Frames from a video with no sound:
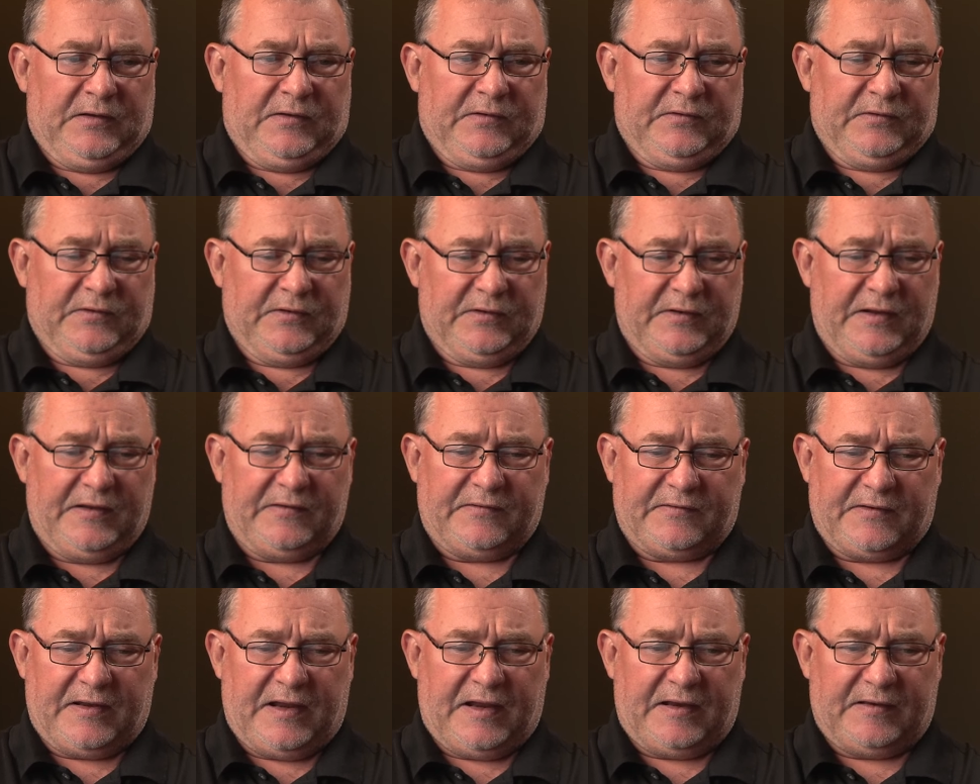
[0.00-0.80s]
So in
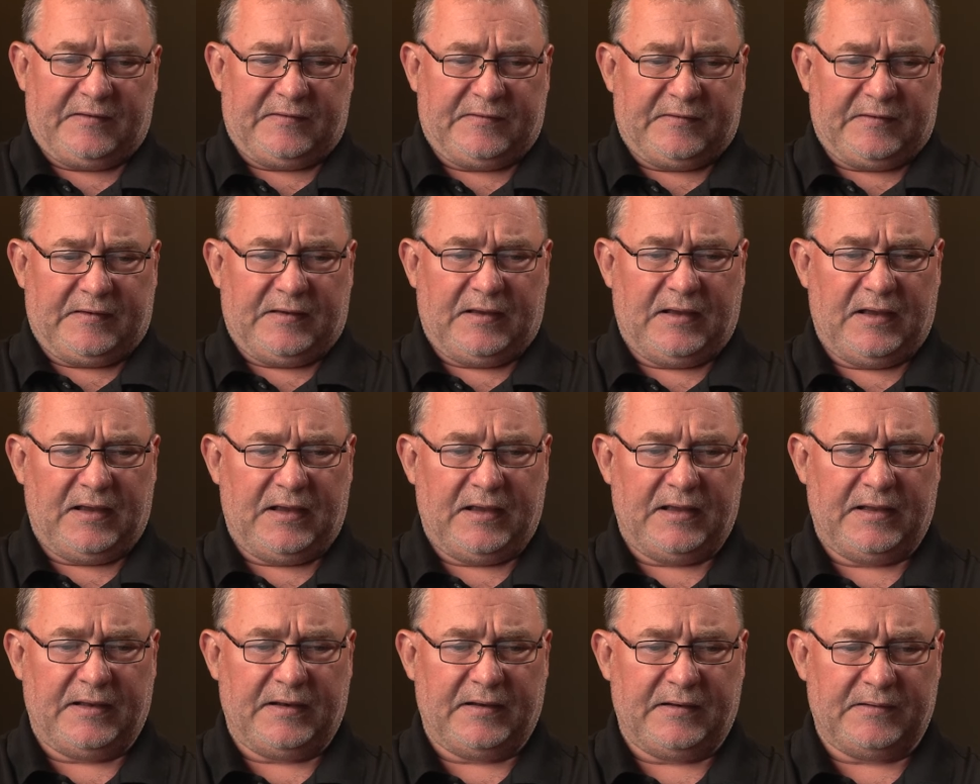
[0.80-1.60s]
this case,
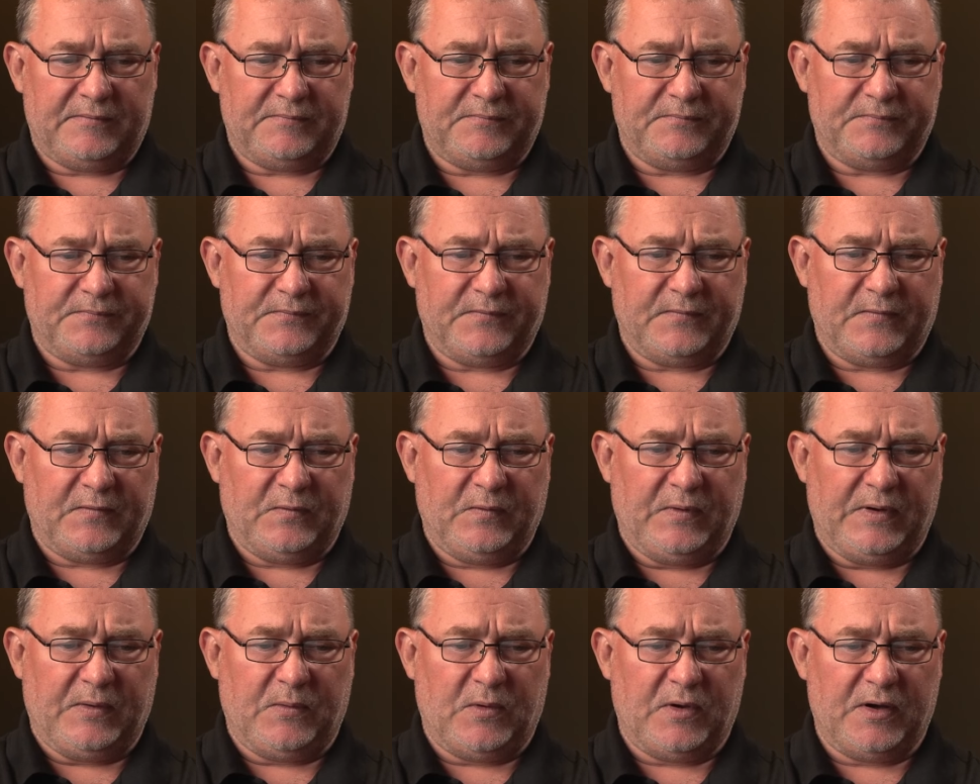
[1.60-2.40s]

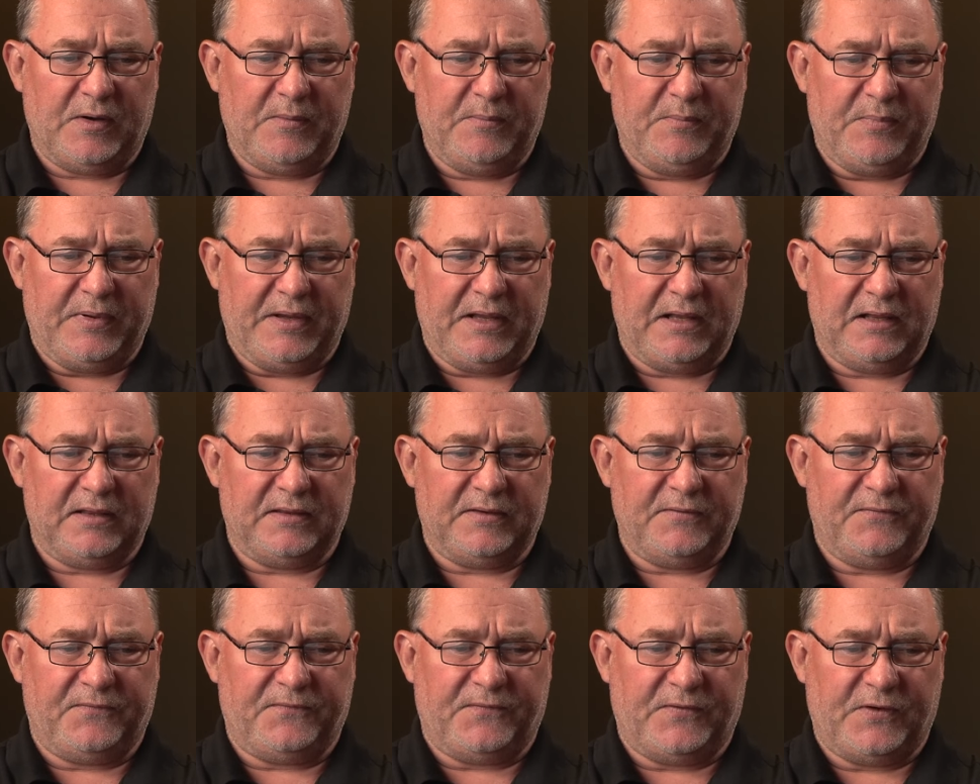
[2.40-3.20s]
we want to
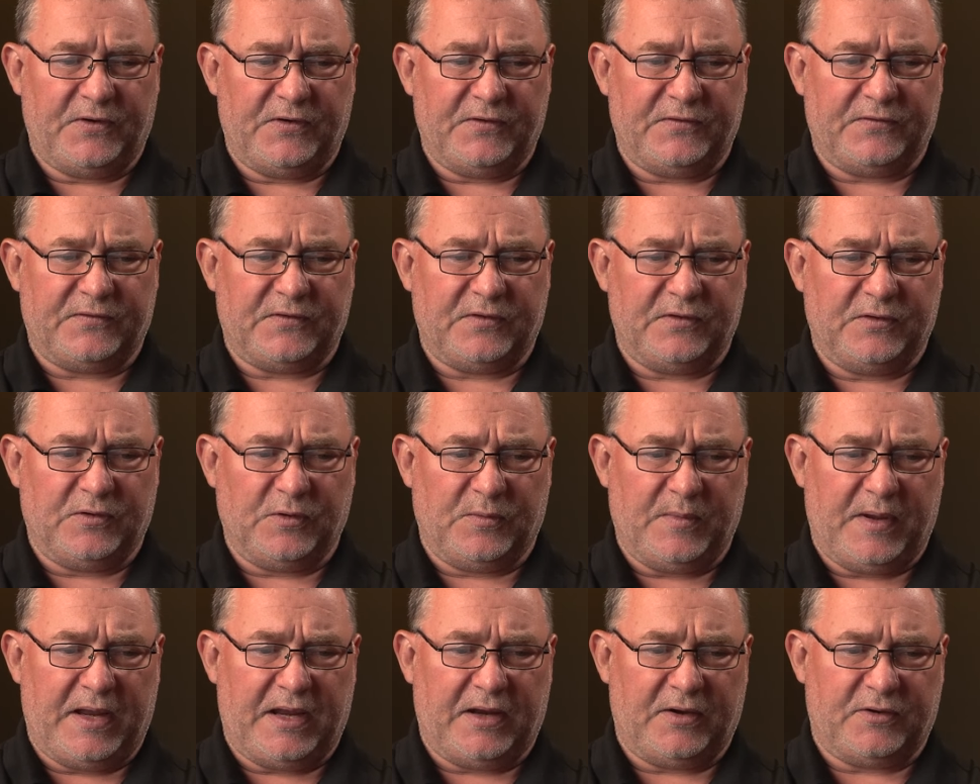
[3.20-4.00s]
build the first
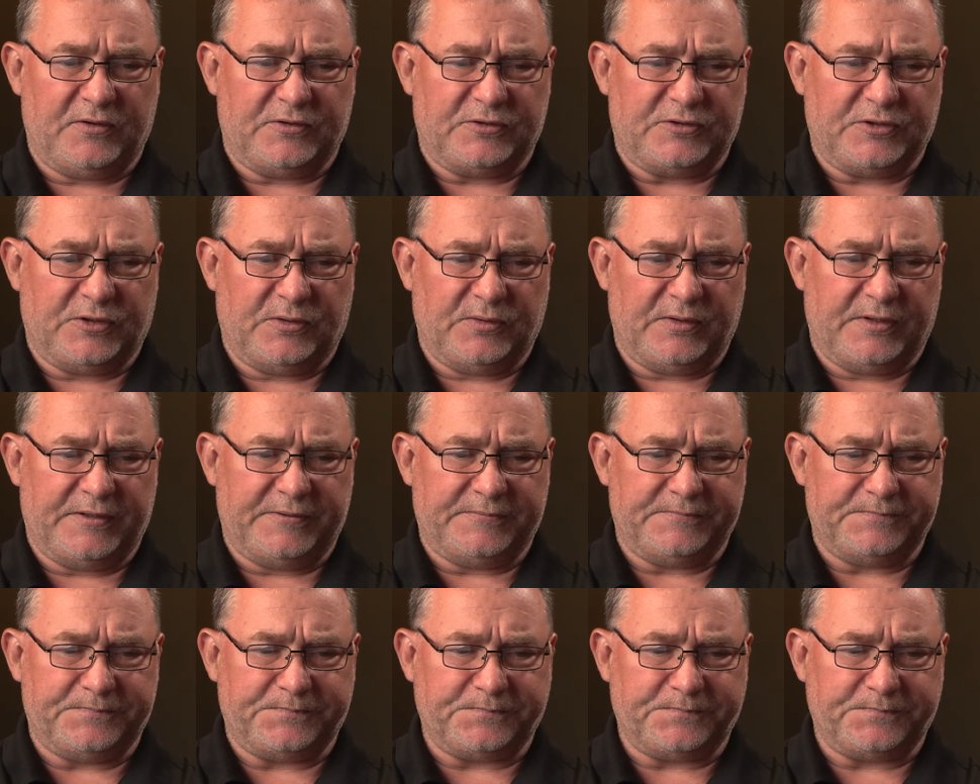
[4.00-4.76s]
domain controller,